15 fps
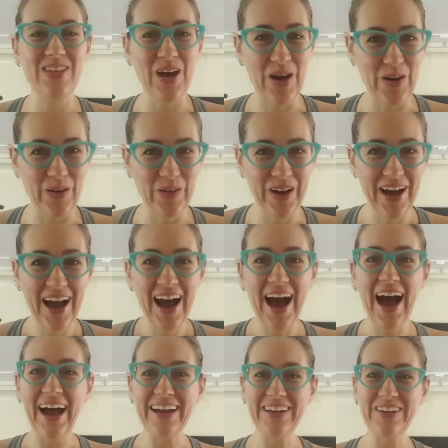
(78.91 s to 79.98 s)
So
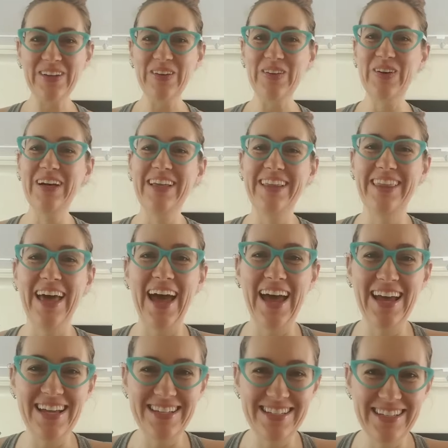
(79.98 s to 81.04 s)
I knew
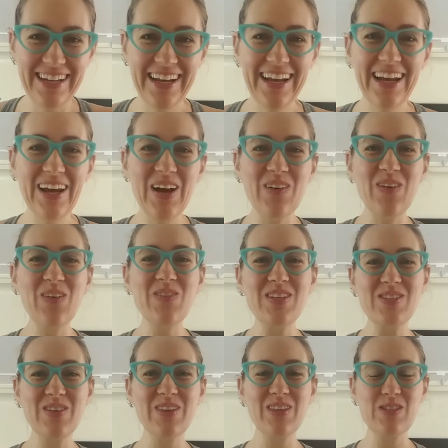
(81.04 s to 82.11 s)
that I wouldn't be
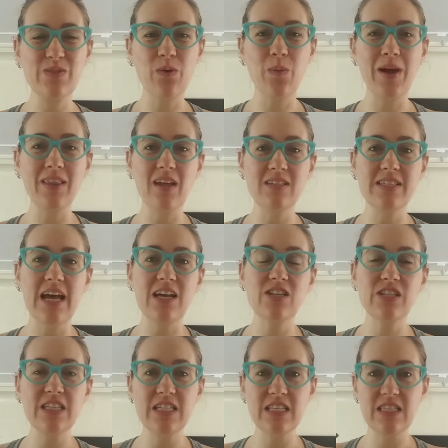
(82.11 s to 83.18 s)
doing this for weight loss. I
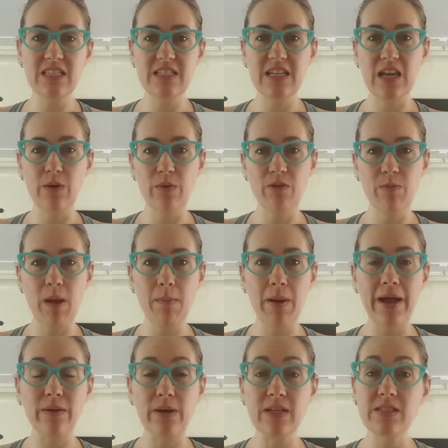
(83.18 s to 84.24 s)
actually did this to get rid of my
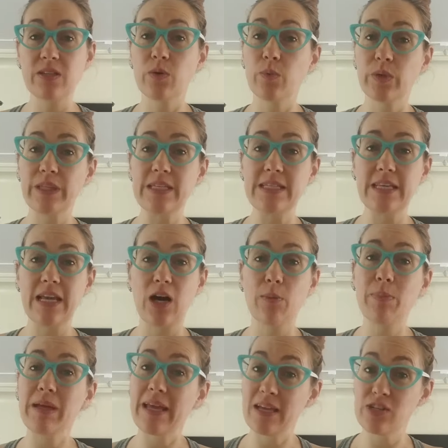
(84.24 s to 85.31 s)
migraines, and it really did
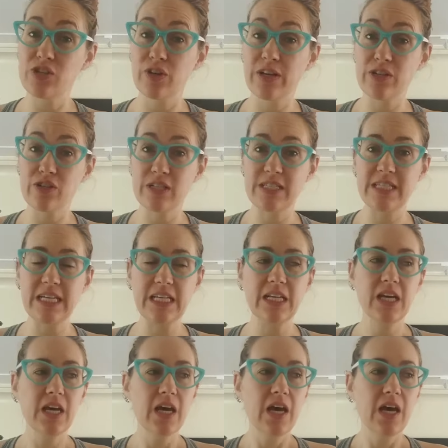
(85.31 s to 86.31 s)
help, in case you're interested.